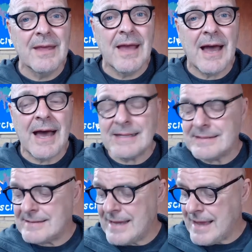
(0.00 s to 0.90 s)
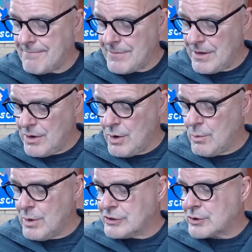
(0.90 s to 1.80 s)
and
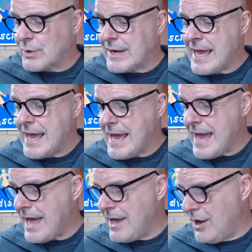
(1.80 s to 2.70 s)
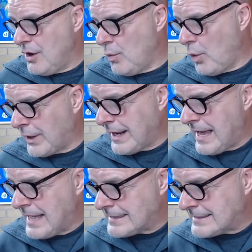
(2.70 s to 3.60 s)
we're just going to hear what it
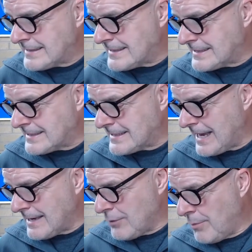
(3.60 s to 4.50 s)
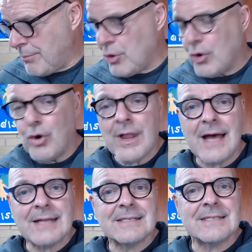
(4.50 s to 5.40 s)
had to say, or Paul
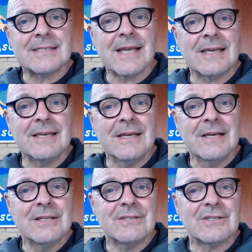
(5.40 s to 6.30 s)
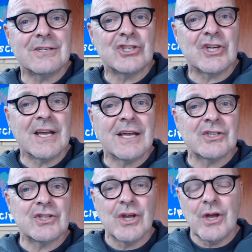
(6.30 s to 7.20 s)
had to say to the
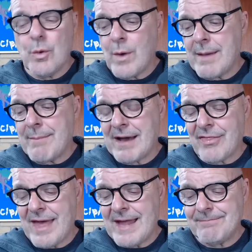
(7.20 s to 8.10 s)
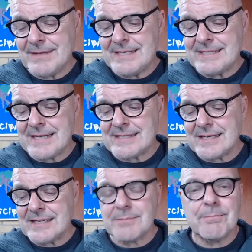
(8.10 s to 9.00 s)
church way back then. He says
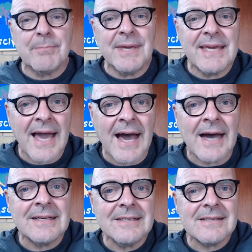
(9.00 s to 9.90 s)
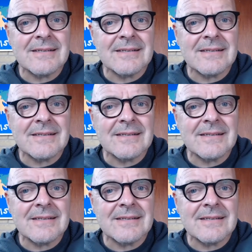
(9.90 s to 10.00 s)
this: be kind